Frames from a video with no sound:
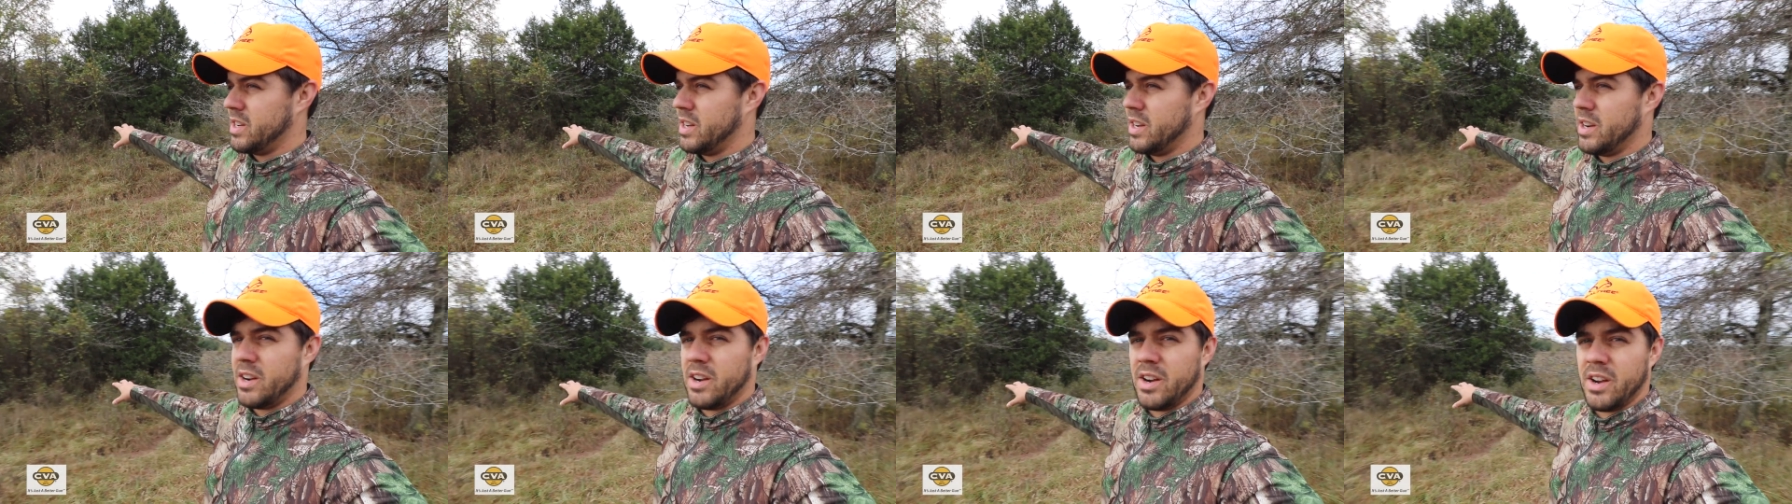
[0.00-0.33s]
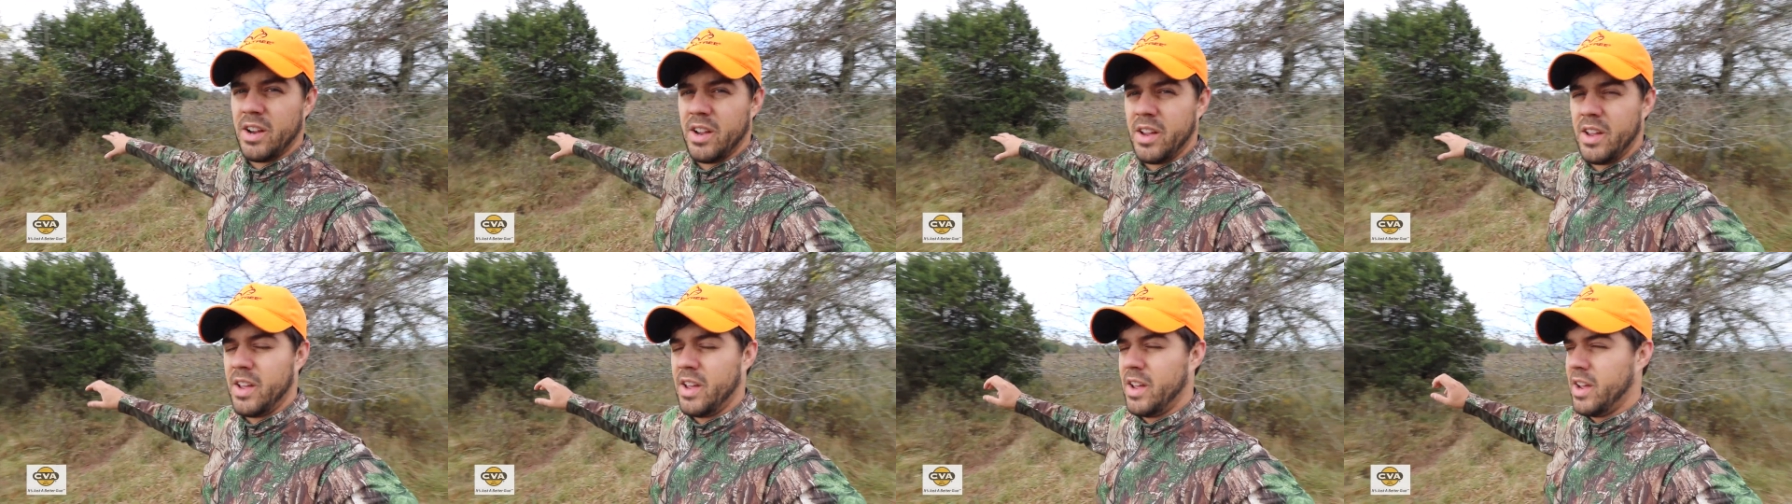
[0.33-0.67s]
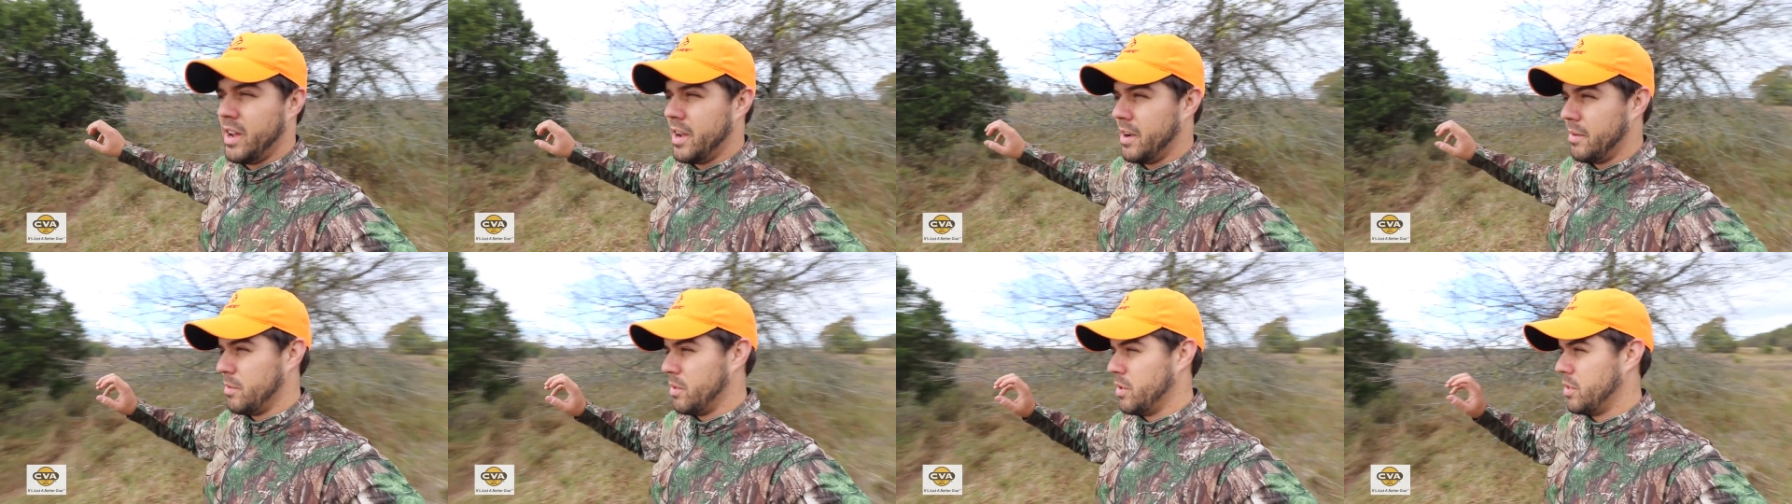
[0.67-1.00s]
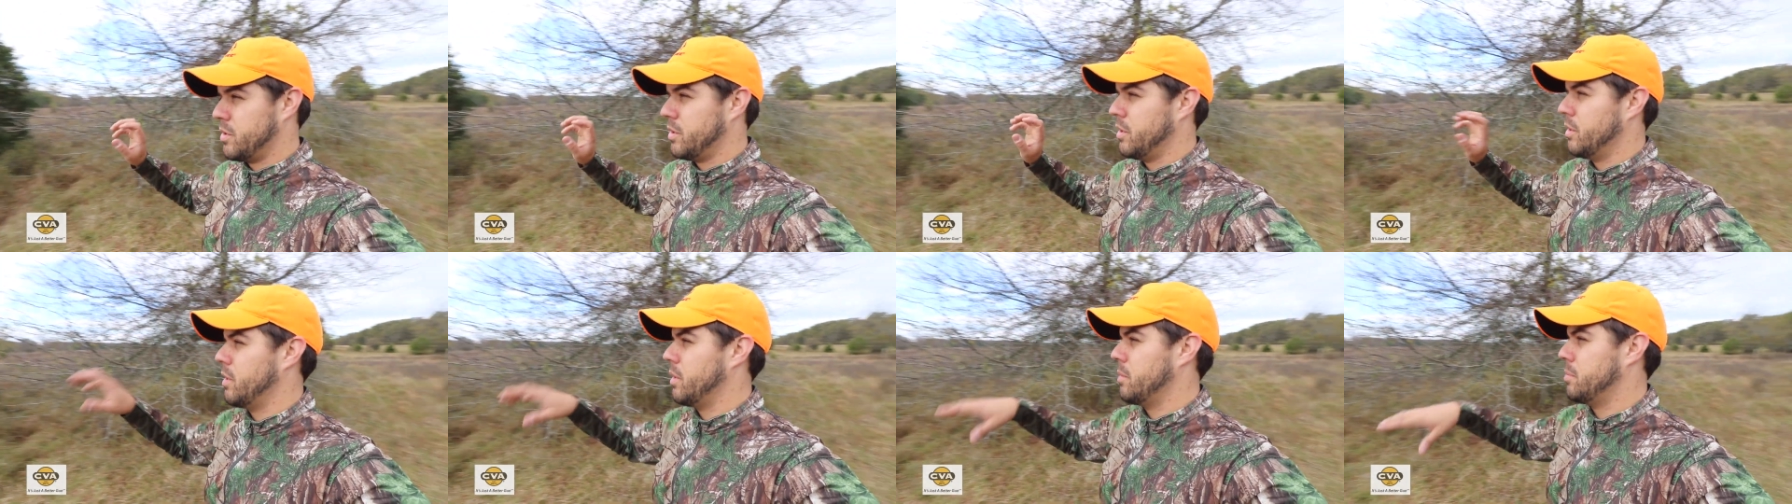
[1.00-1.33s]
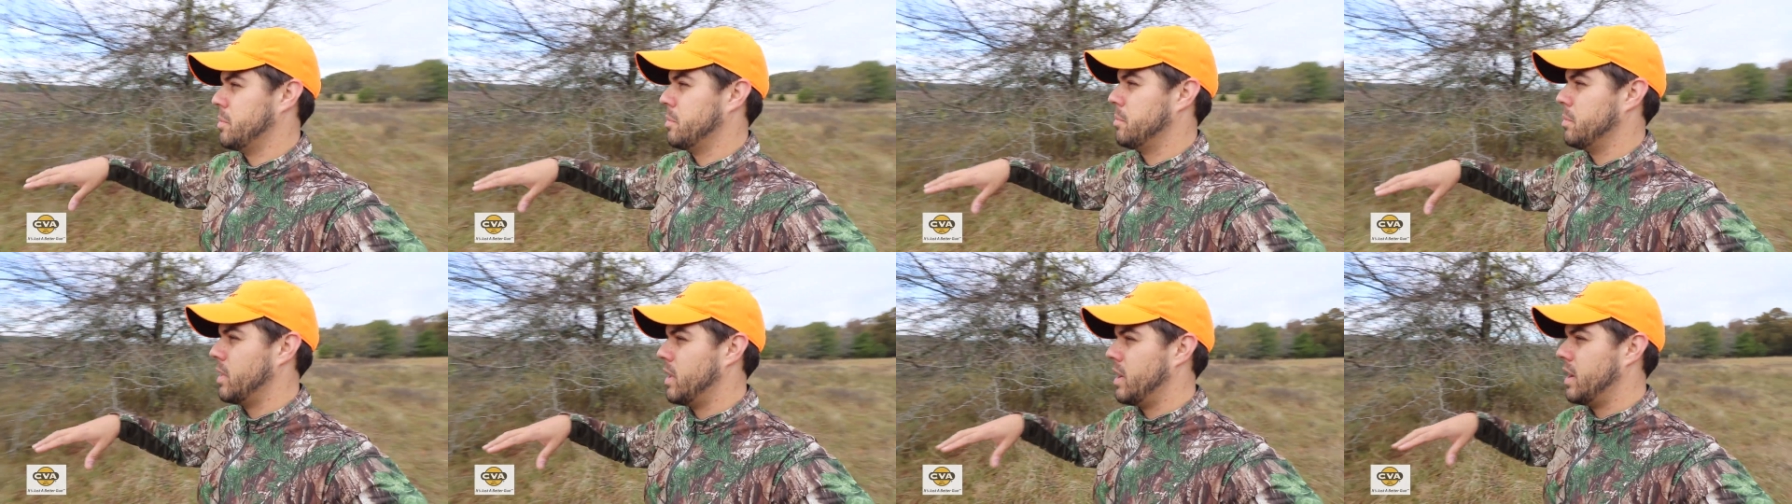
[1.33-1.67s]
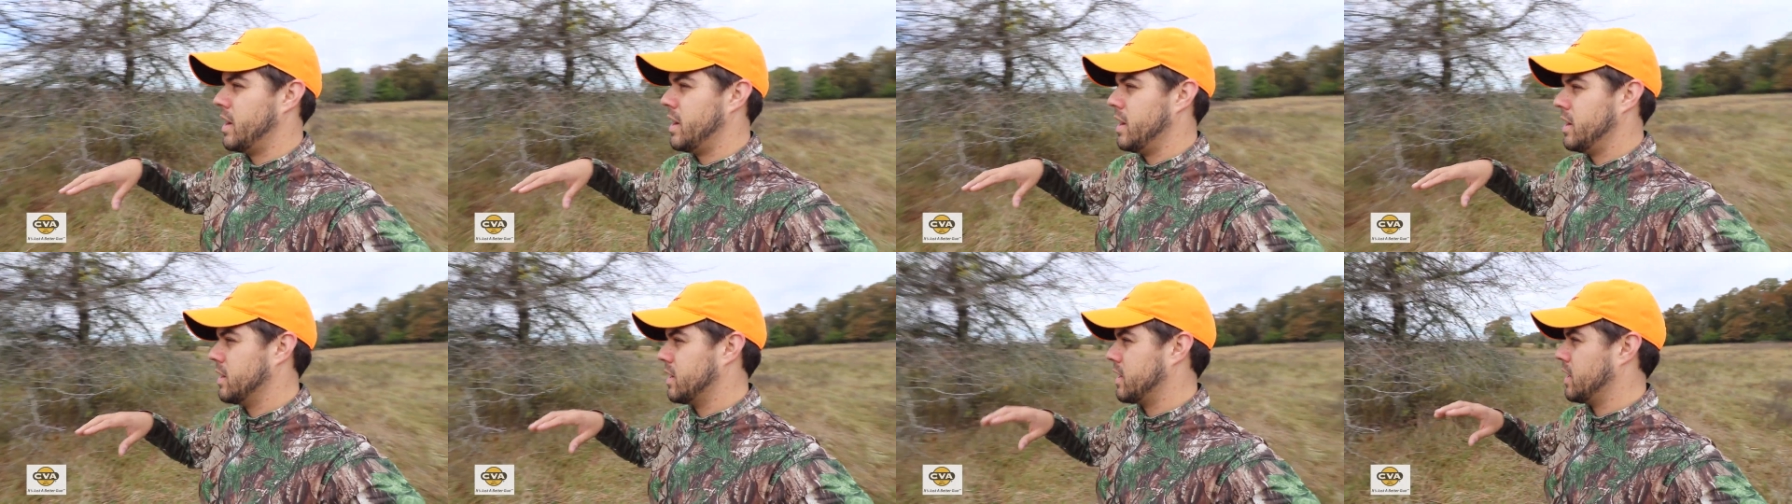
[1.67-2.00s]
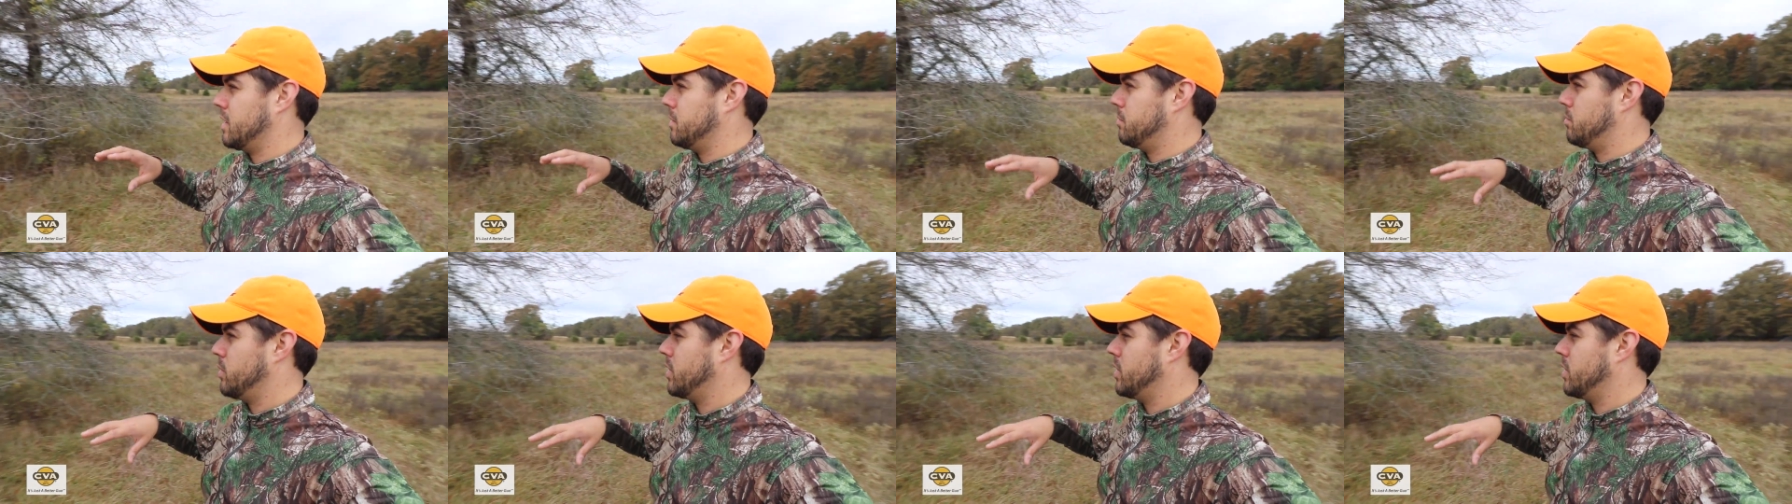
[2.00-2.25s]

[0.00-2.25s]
here, I'm gonna throw up a blind, kind of